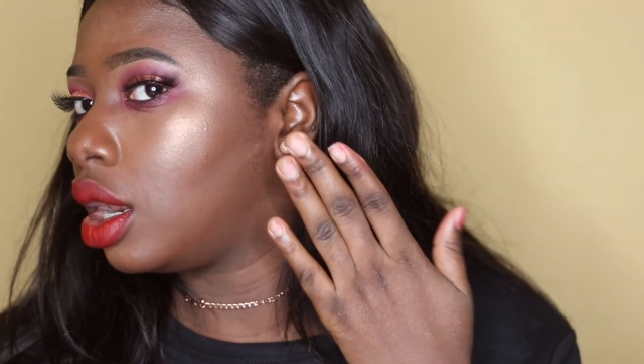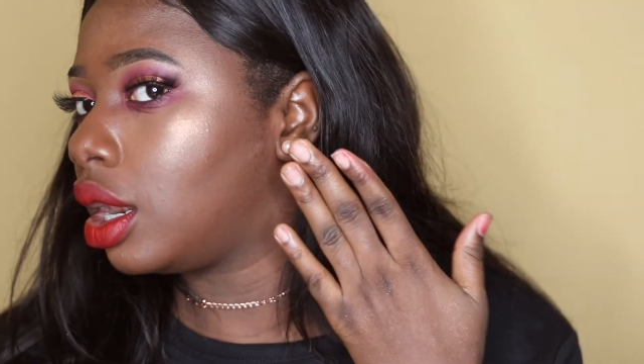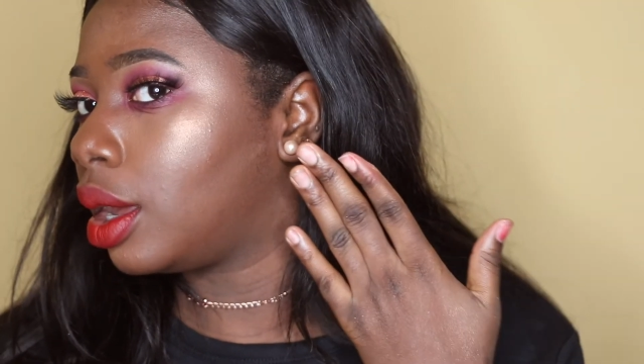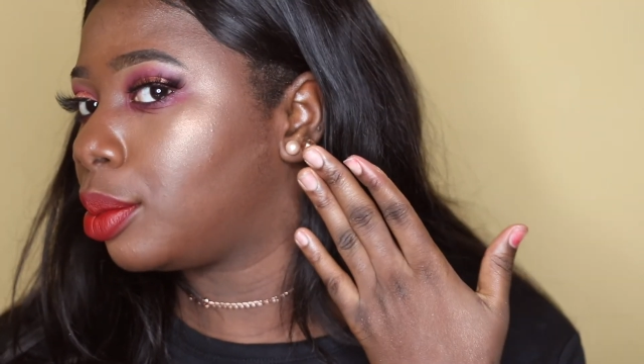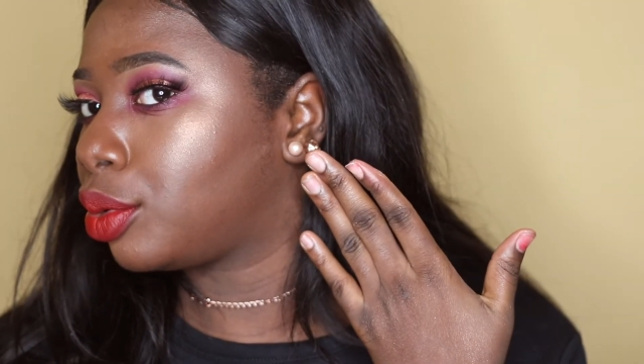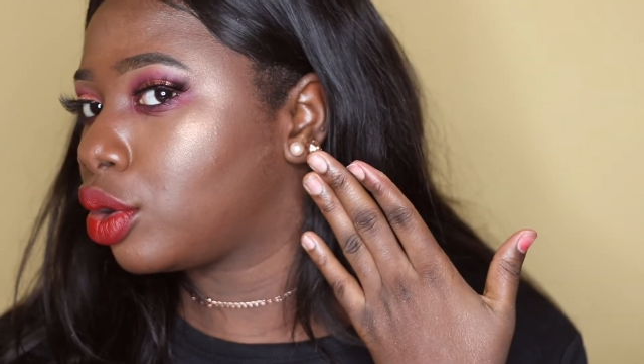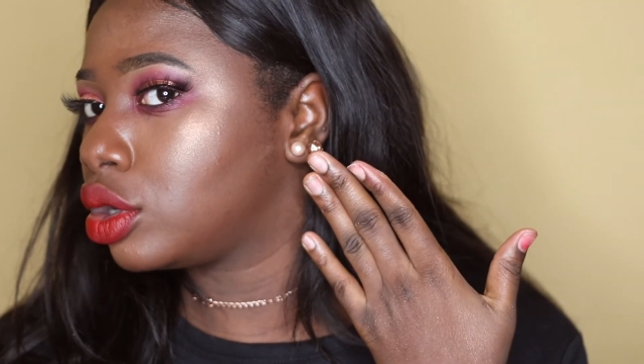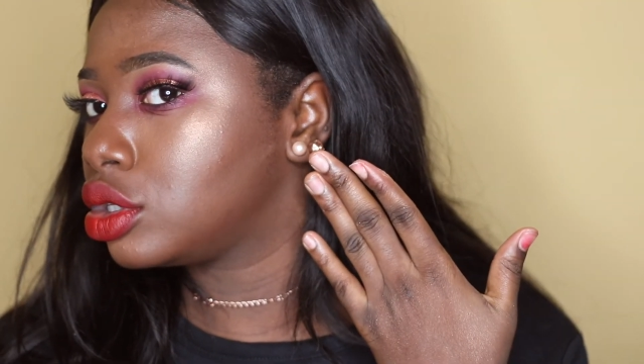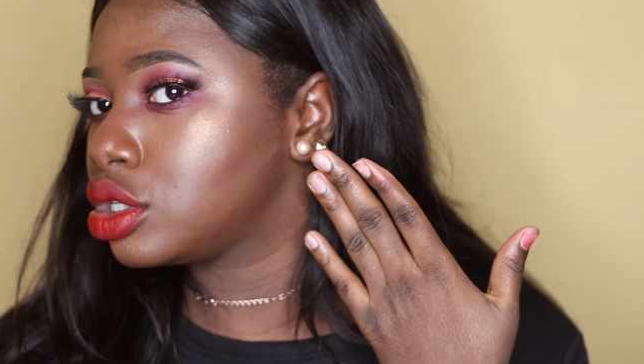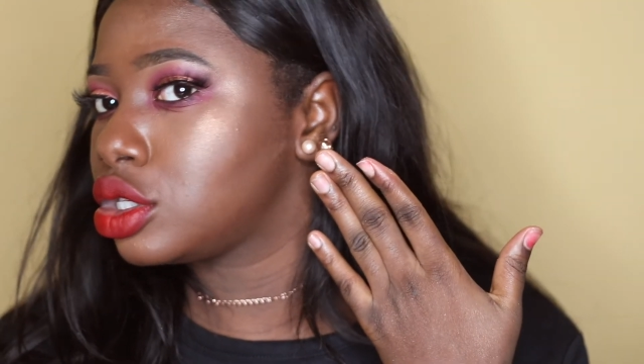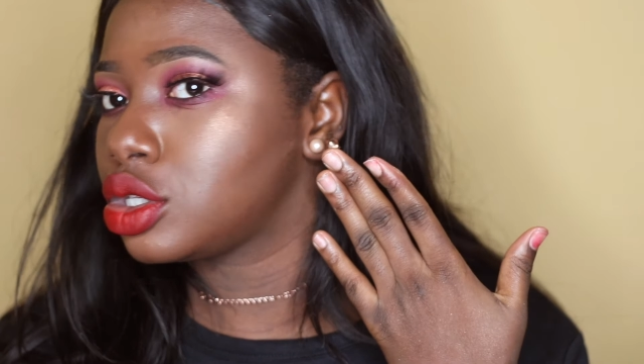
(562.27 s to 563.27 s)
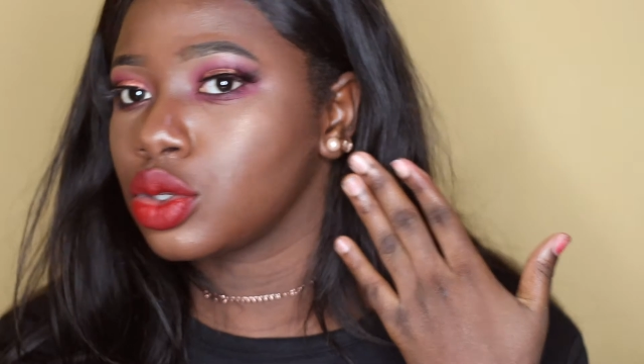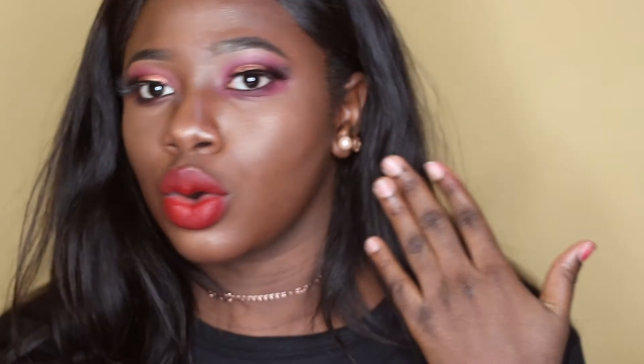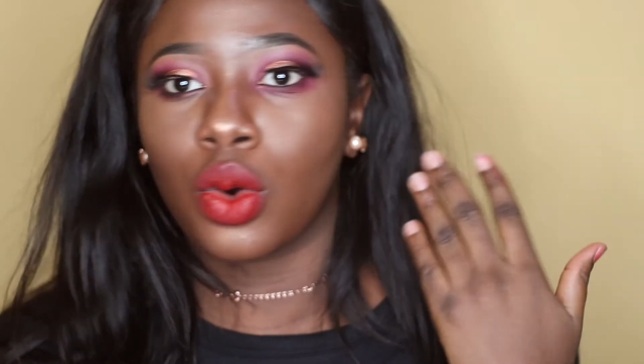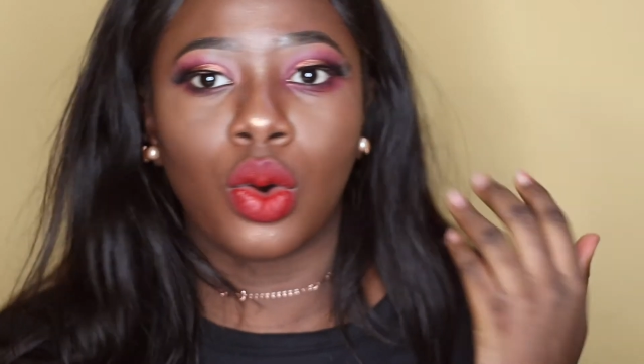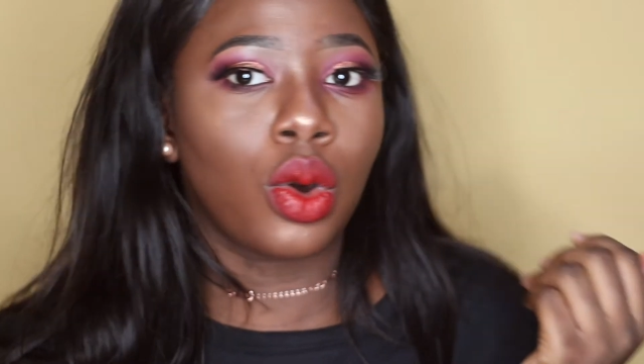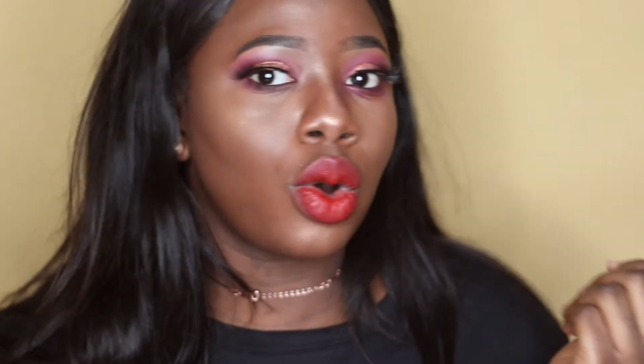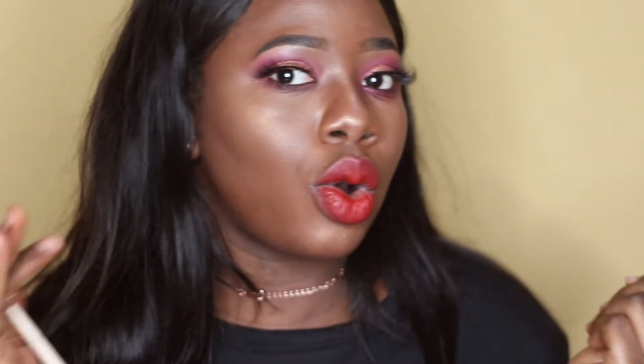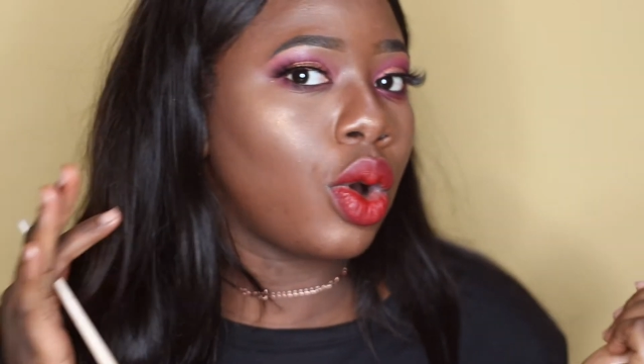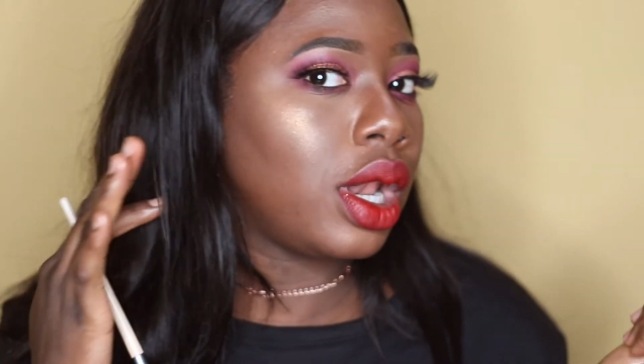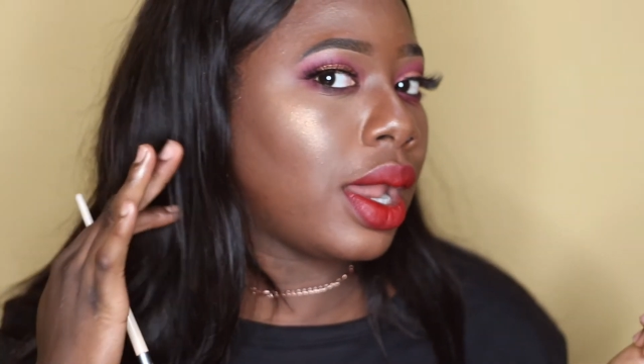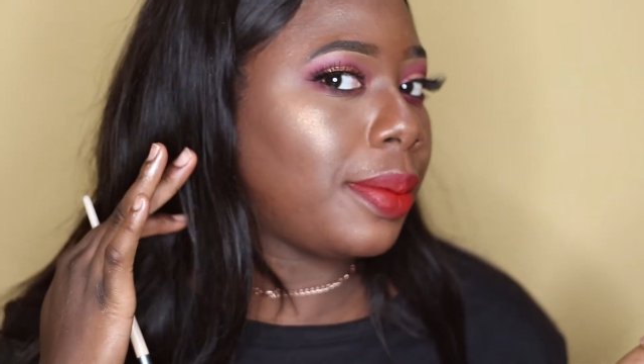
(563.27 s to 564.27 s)
La Bronze
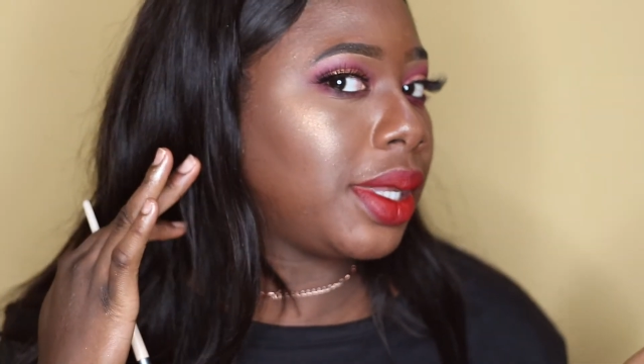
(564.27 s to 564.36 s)
or La